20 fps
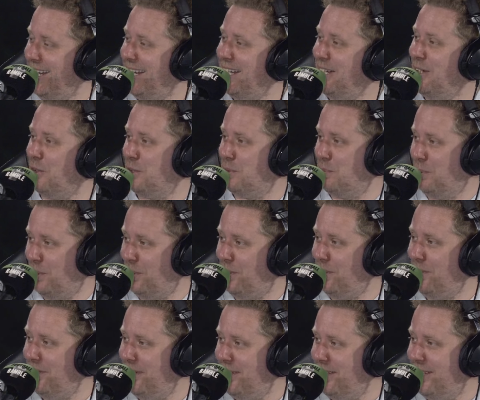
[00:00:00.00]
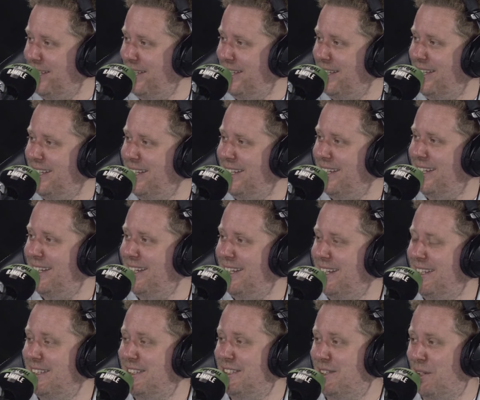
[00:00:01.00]
in Gosport. Really?
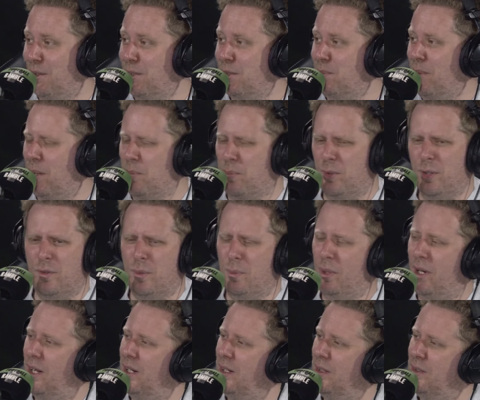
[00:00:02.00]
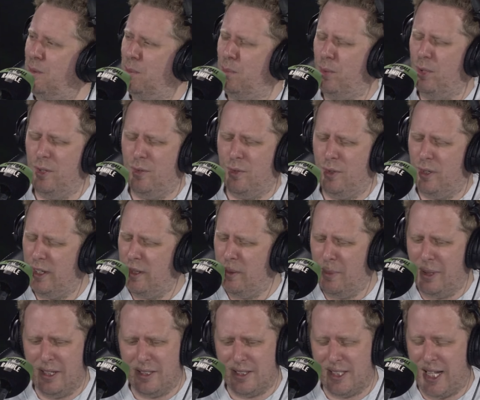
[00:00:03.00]
In Stokes Bay. Beautiful part. Beautiful. In the
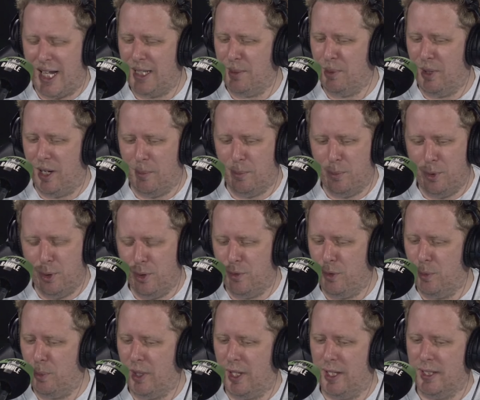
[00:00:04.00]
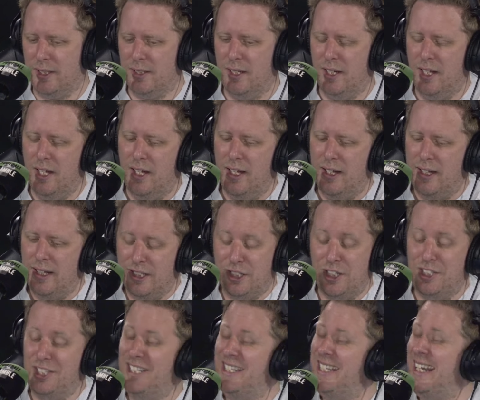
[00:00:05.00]
middle of Stanley Park. Beautiful place. This
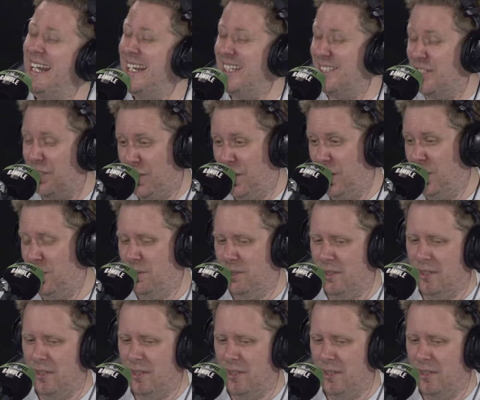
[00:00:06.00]
is years ago.